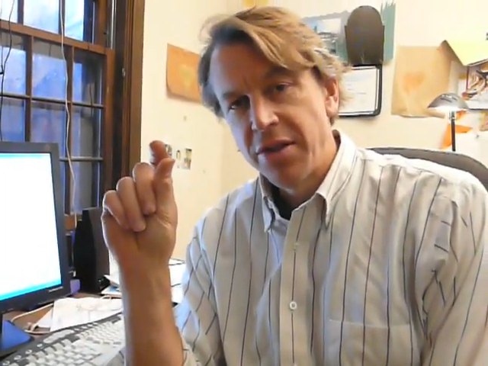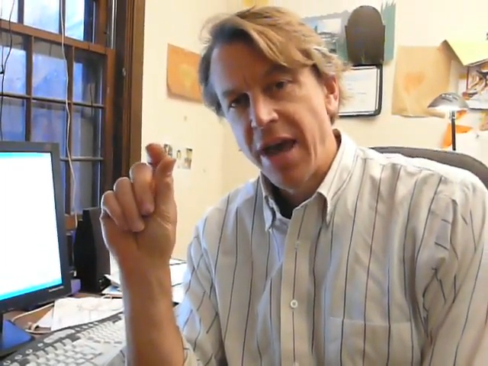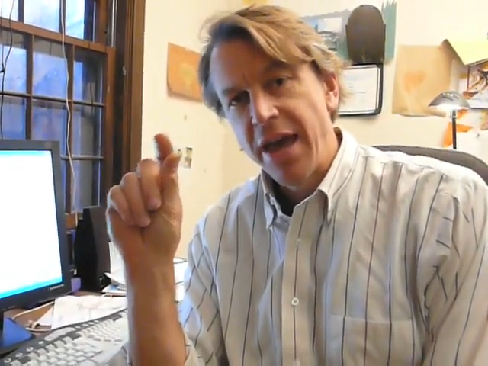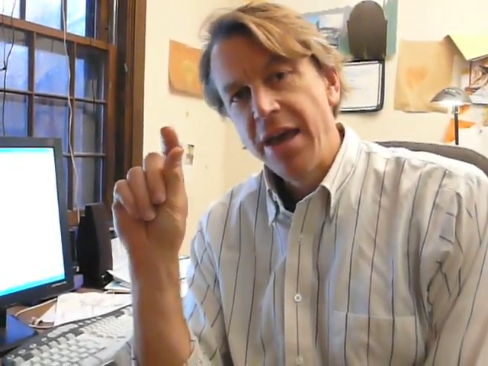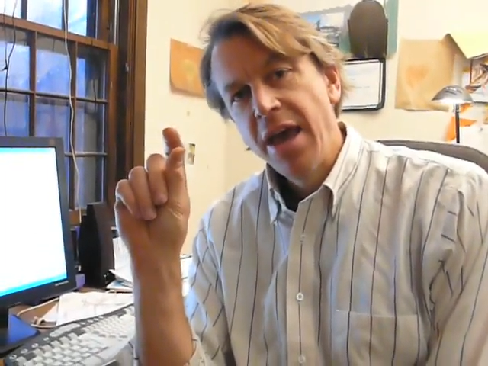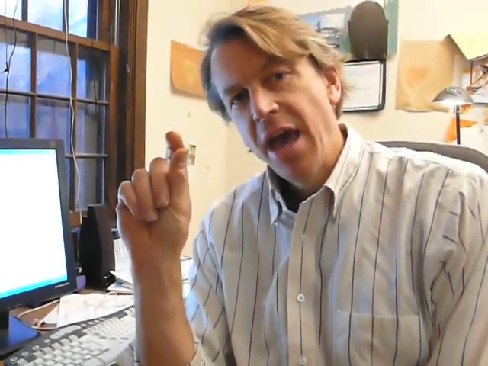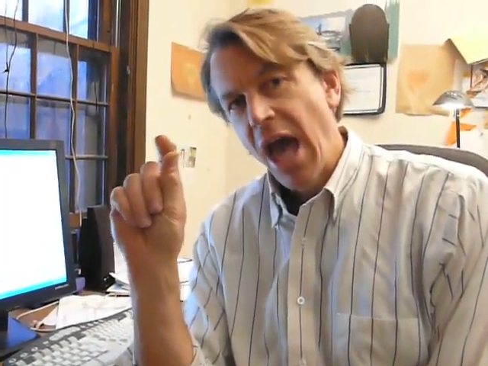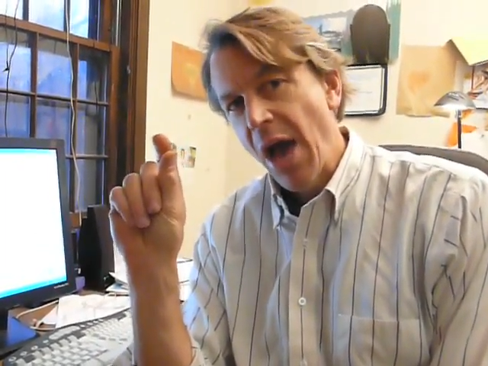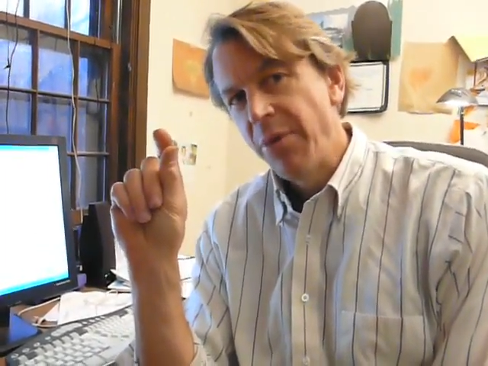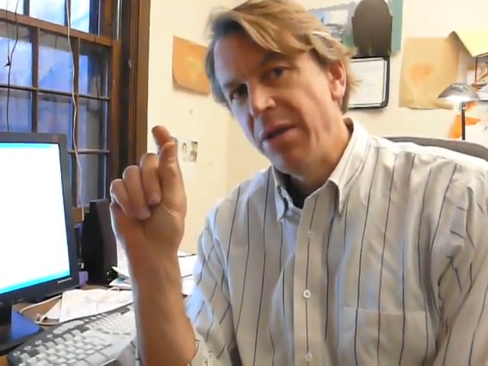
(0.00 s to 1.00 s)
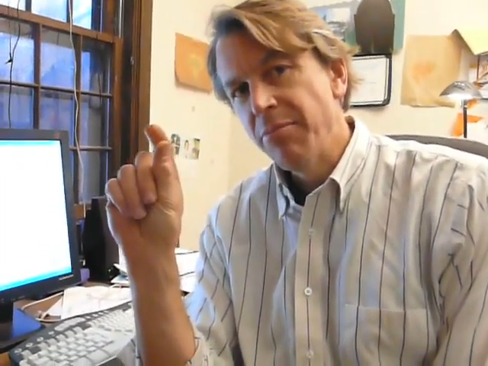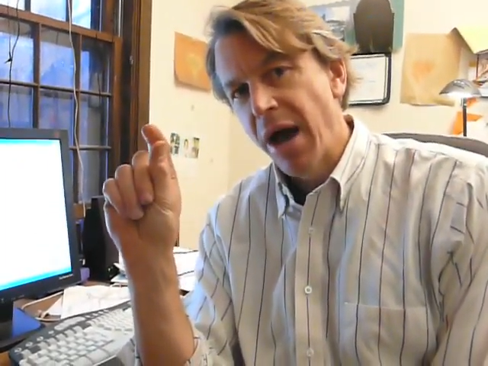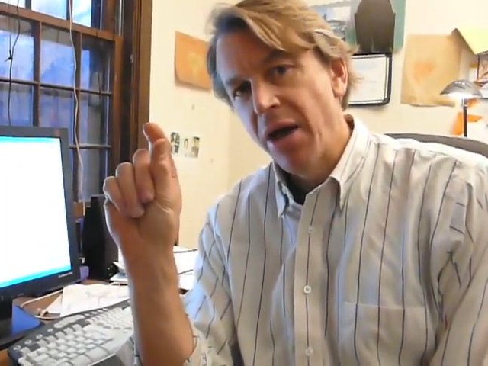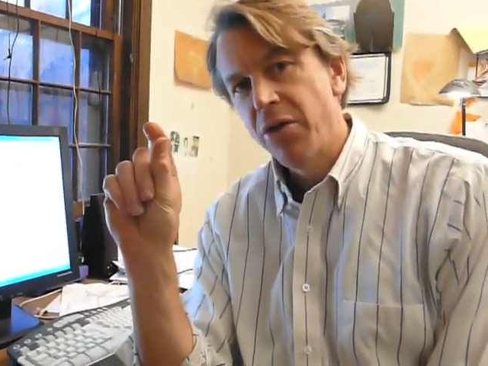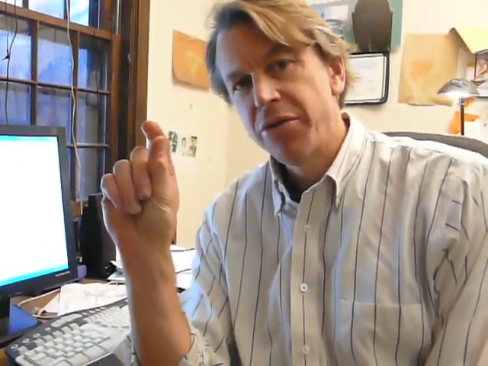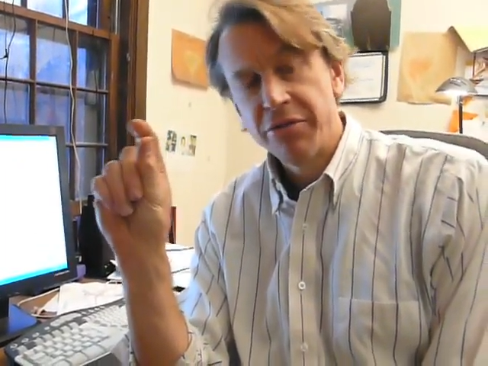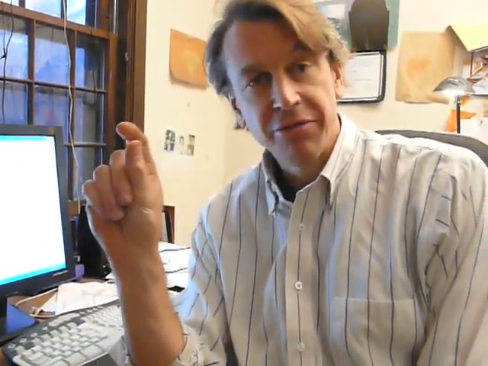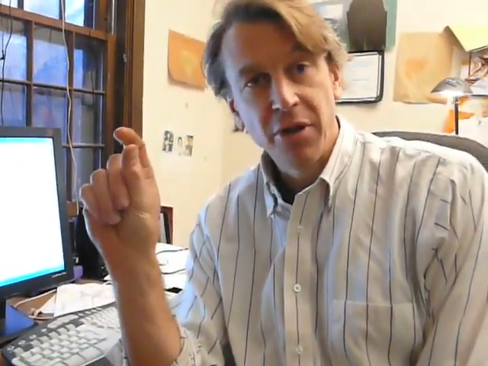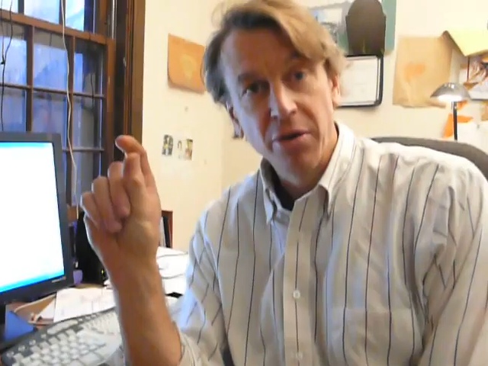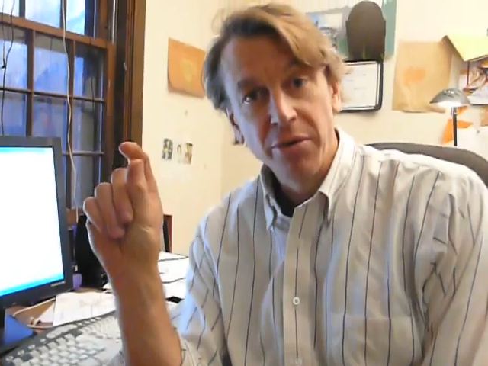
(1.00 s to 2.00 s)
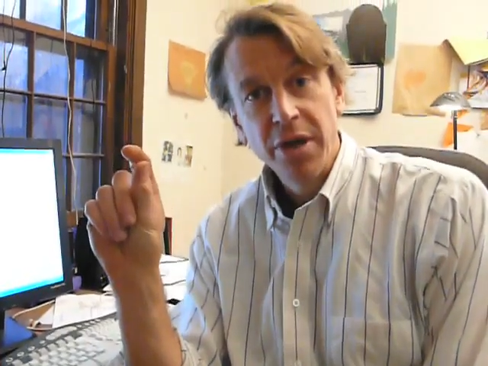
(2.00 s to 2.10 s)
say how many miles are flown.